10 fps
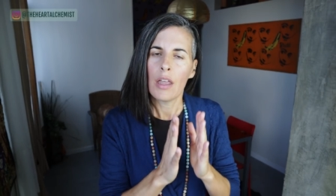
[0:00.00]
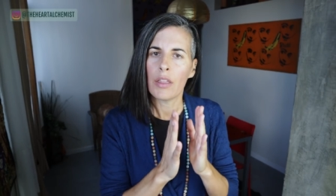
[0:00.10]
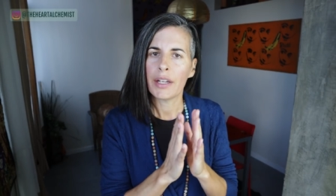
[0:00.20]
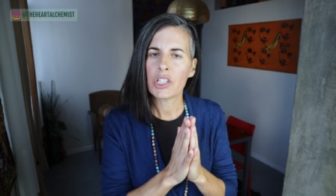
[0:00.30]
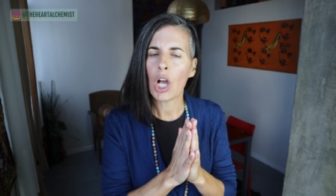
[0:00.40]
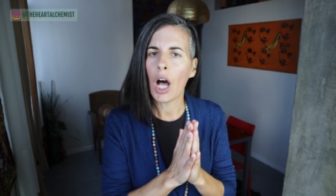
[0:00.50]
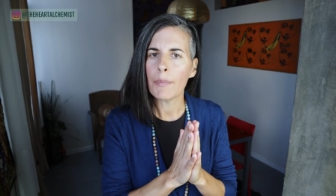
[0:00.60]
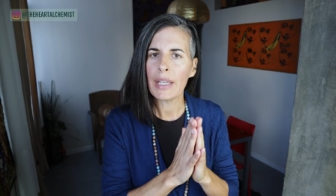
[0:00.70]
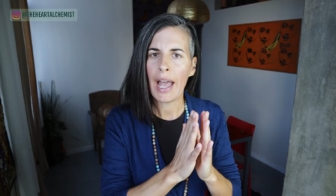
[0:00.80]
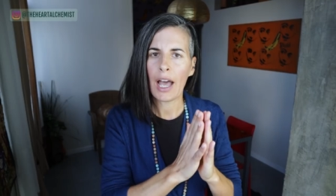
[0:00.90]
They
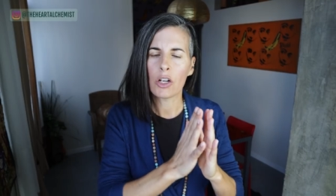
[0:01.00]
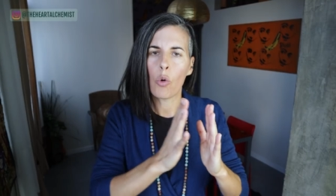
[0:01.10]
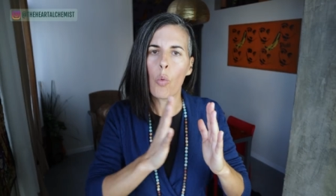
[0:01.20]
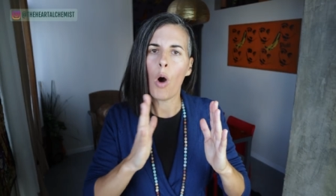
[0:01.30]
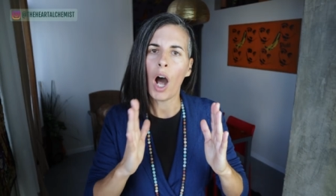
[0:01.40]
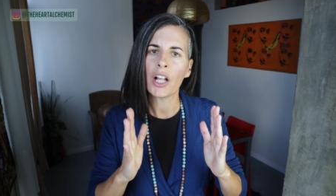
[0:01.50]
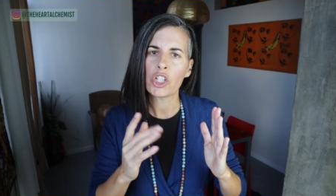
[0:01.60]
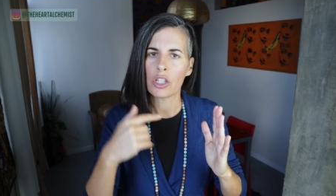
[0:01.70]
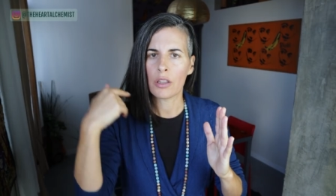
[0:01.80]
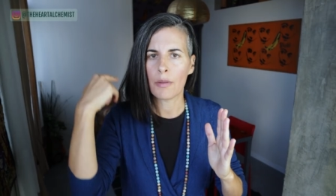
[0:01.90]
taught me how to
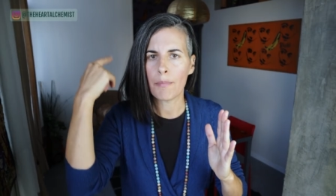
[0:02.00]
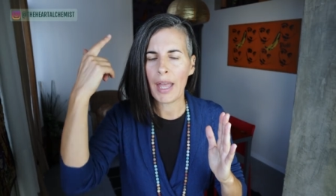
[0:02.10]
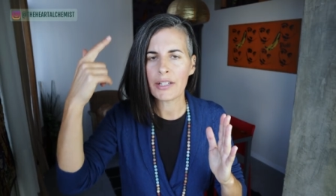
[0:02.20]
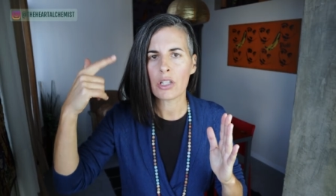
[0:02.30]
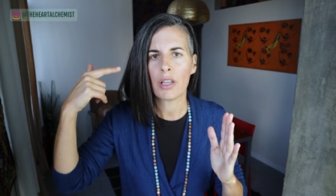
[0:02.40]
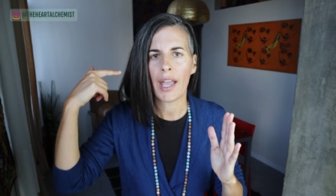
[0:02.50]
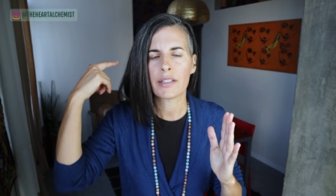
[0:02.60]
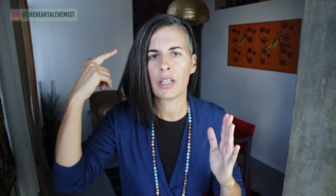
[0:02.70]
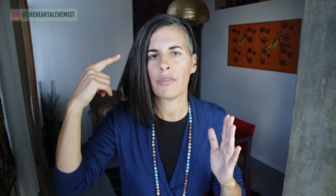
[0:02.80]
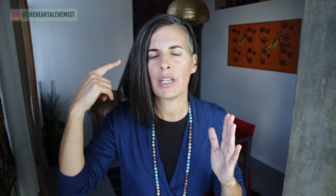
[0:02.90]
watch the mental
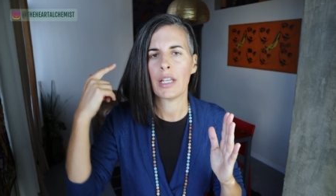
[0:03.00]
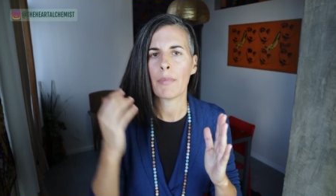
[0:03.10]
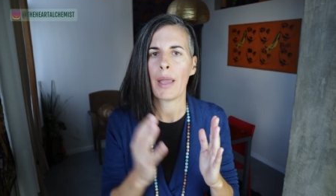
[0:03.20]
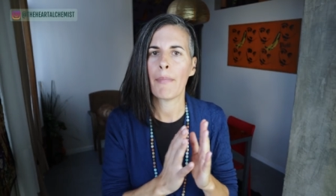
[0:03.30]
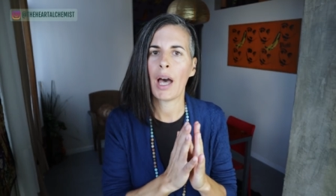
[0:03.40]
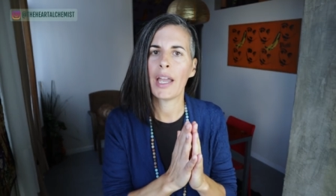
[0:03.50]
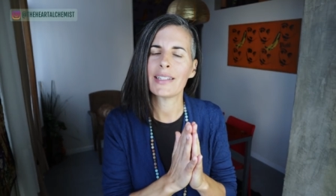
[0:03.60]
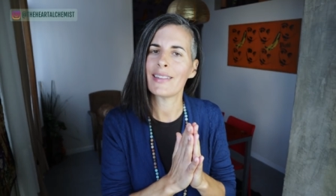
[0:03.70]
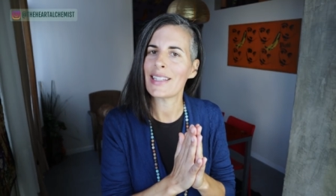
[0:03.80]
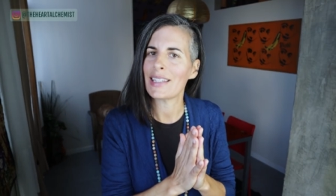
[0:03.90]
activity in my
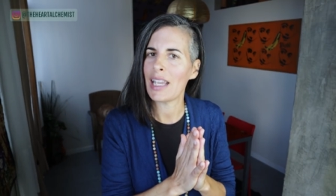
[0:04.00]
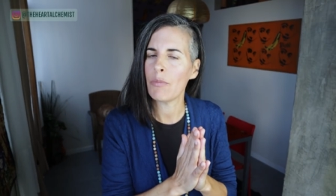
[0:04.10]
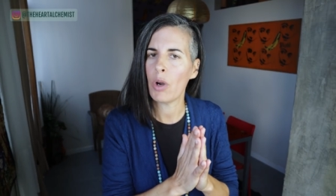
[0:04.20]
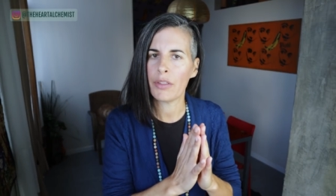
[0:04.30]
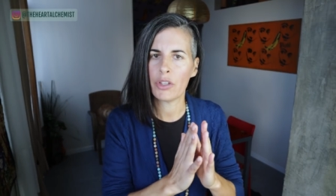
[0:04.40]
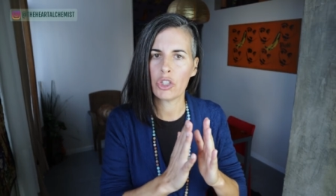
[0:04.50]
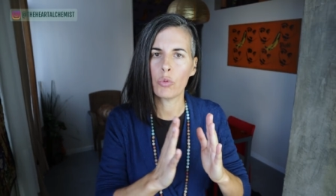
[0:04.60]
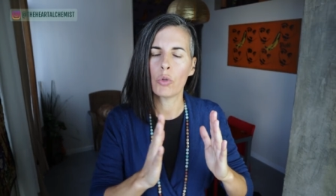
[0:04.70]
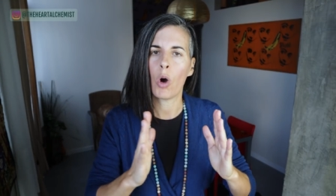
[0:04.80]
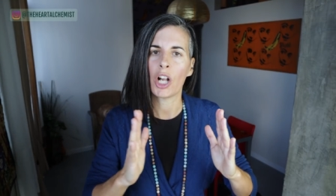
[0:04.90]
mind in the same way that you
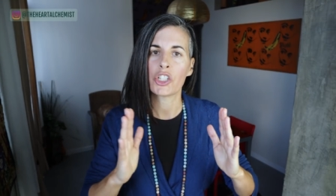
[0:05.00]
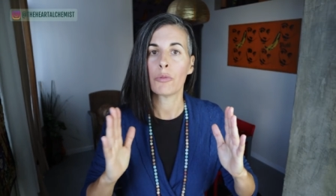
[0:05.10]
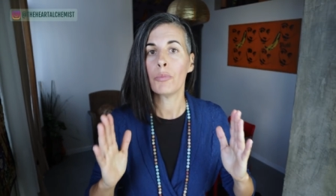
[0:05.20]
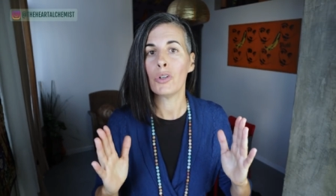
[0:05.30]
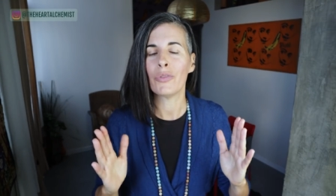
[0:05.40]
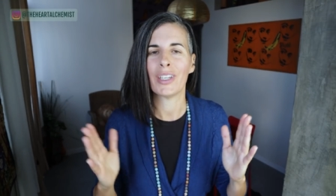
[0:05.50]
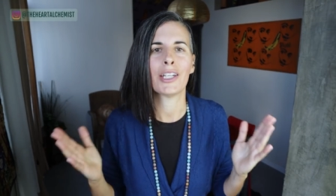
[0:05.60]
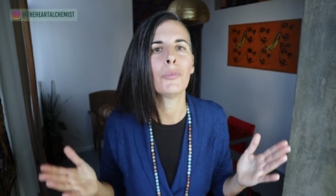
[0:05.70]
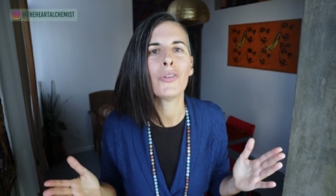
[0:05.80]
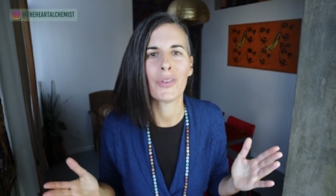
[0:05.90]
would watch a movie
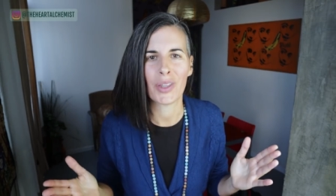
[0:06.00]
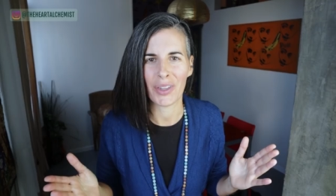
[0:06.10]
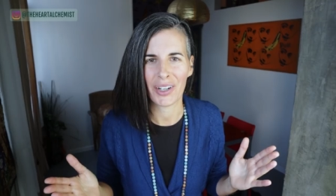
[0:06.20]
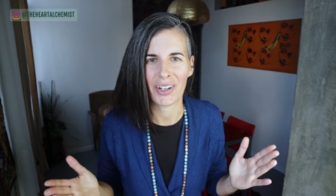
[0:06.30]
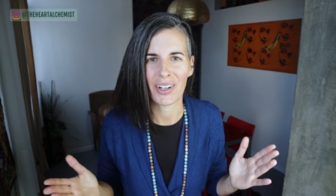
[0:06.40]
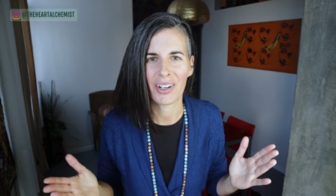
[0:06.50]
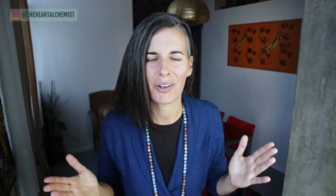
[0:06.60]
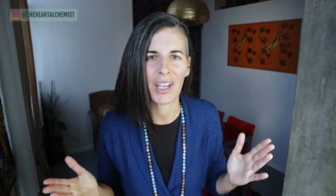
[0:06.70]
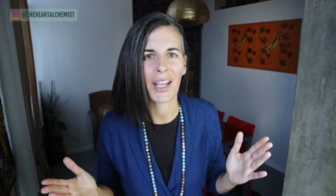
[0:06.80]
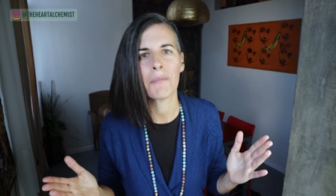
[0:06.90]
in a movie theater
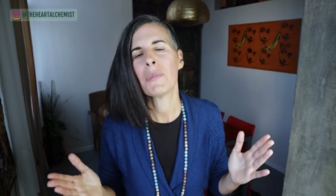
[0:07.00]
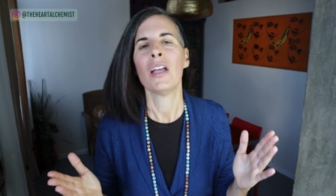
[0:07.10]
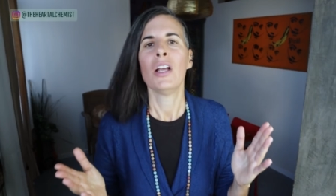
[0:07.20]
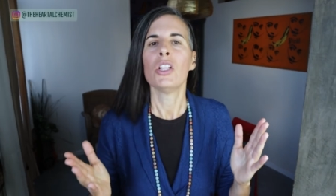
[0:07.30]
okay?